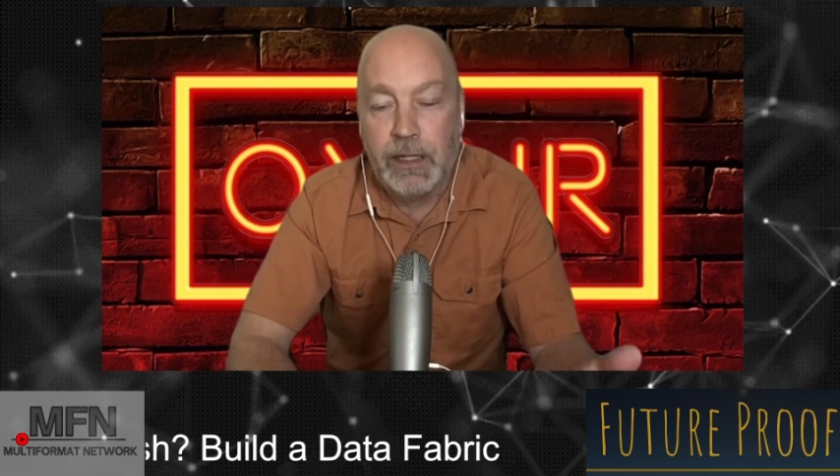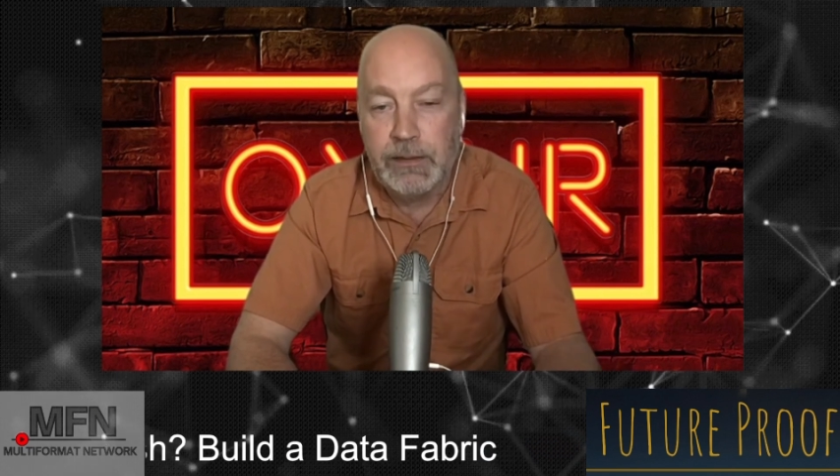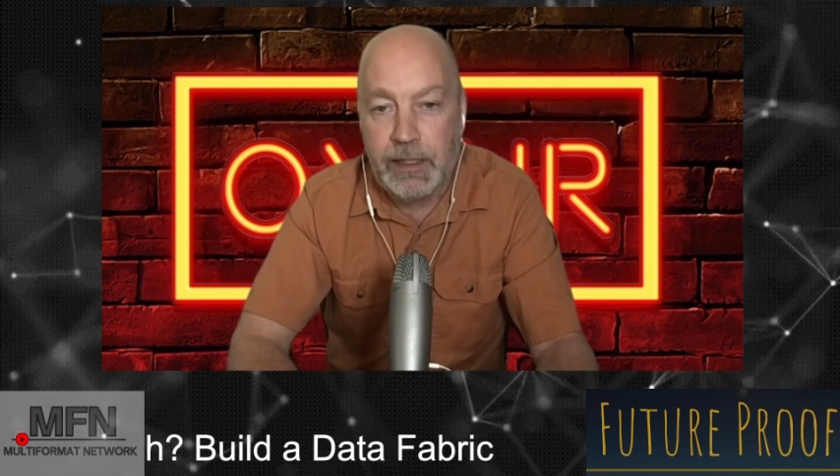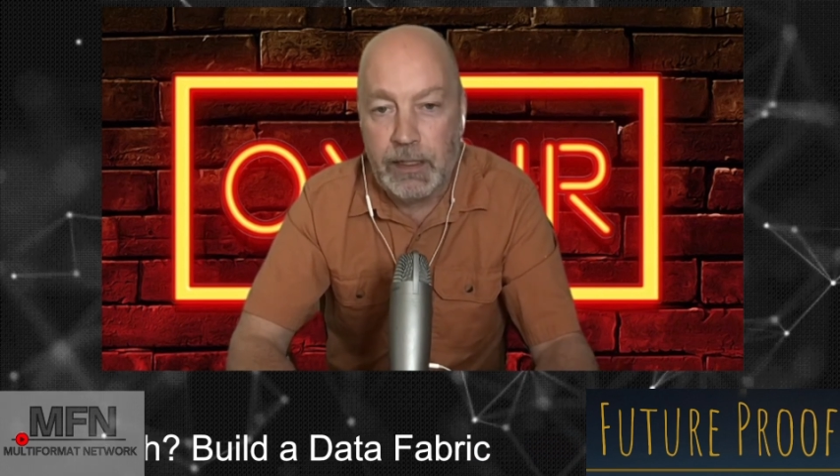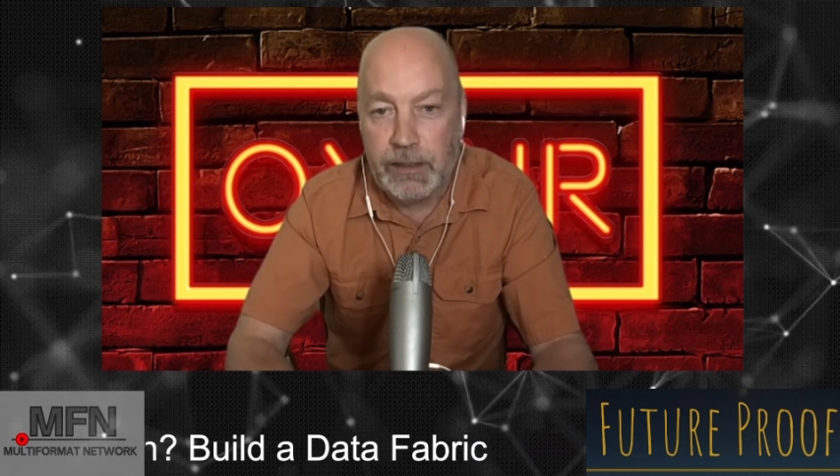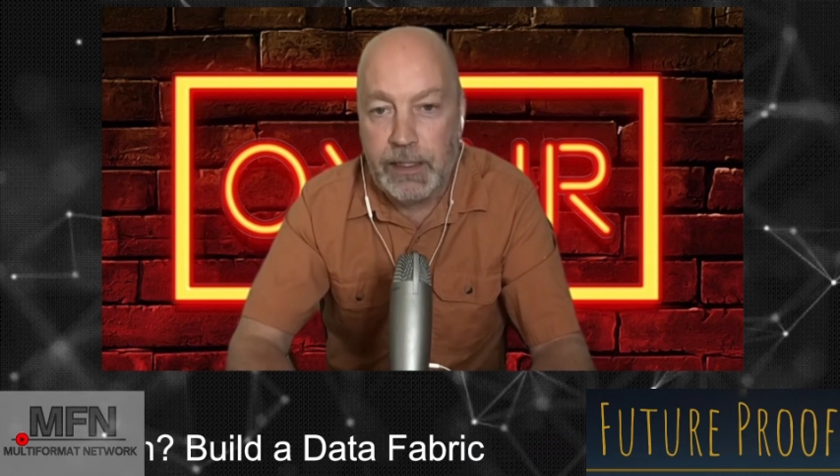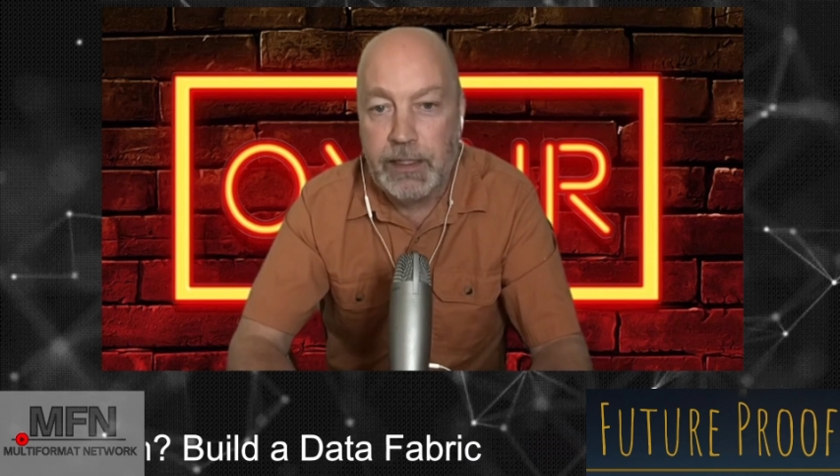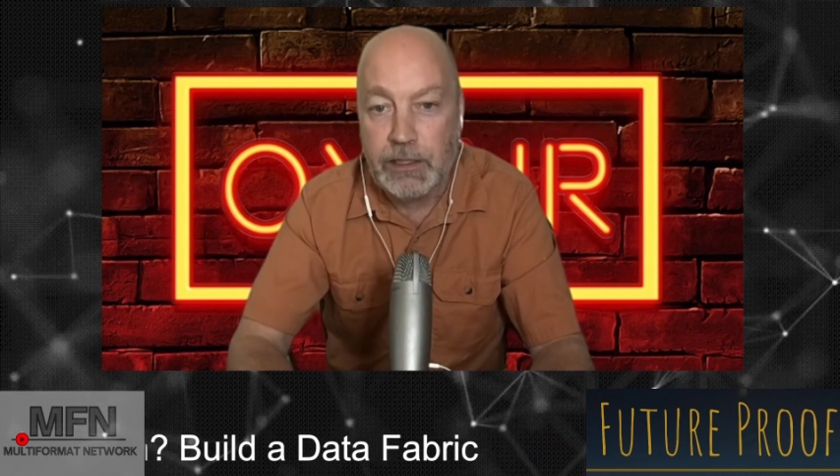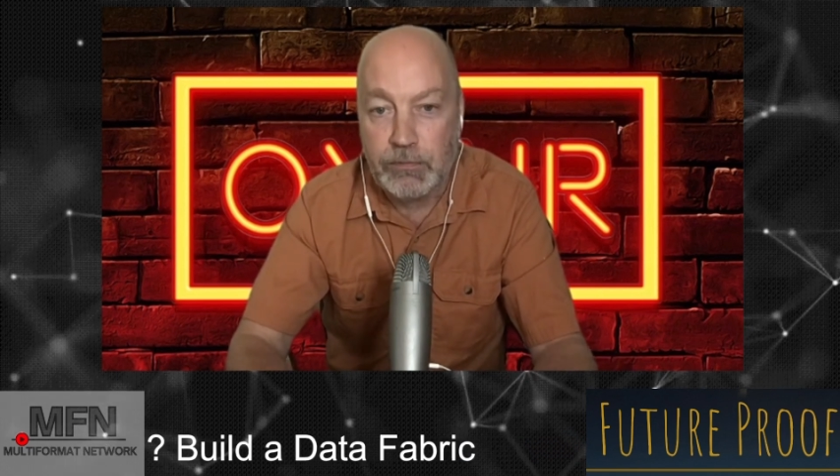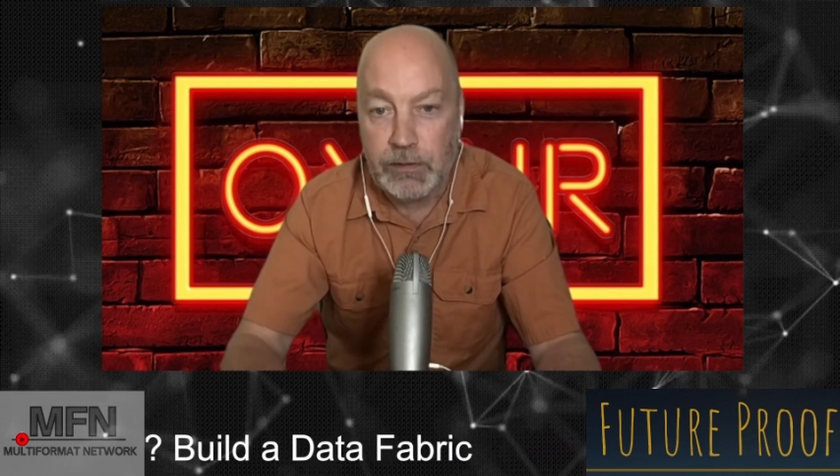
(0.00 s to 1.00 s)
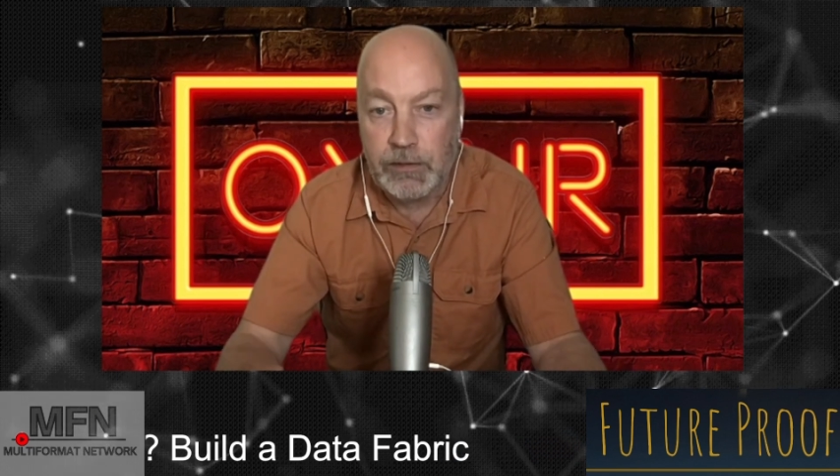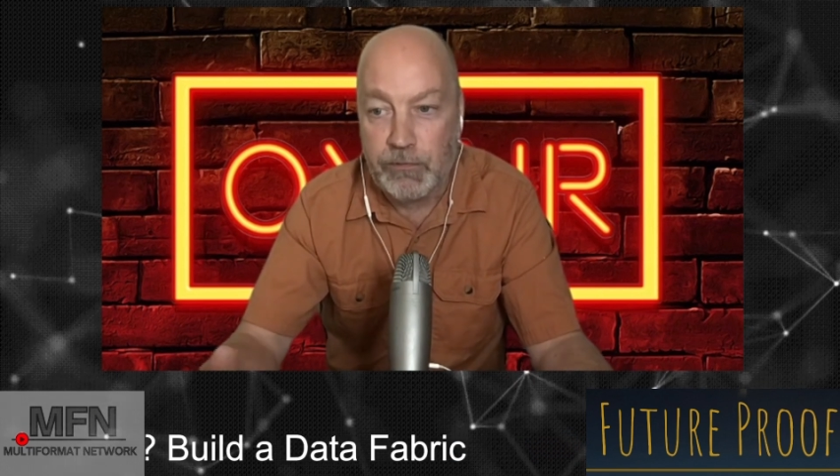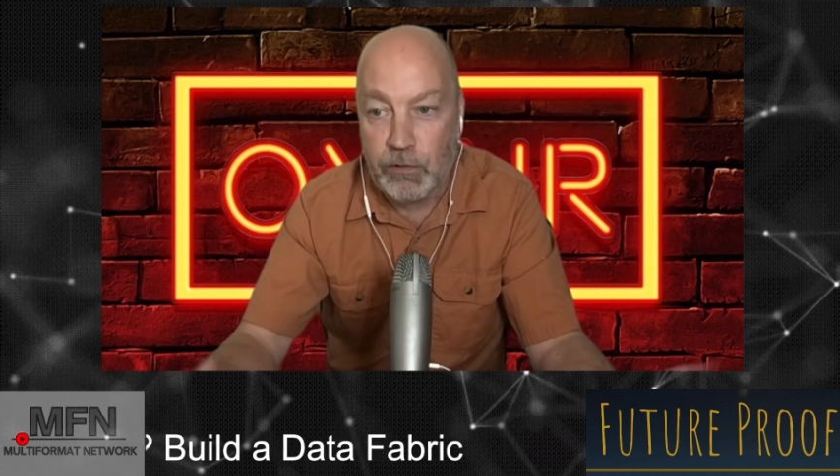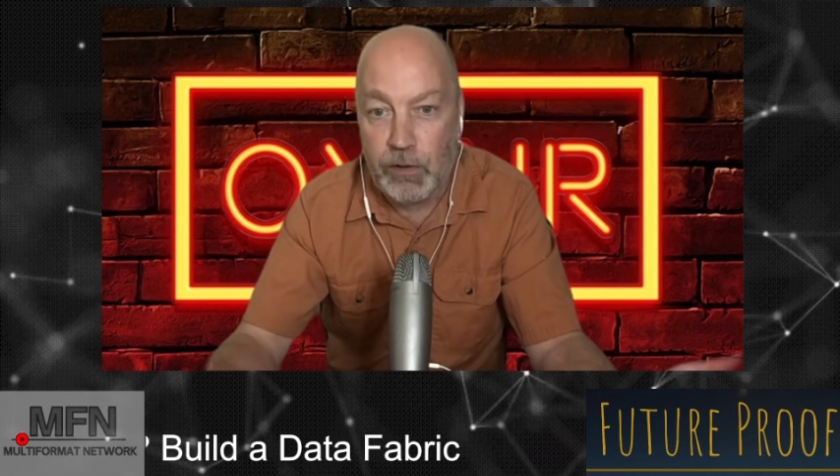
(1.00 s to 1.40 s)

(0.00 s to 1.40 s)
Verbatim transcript: a data lake is really for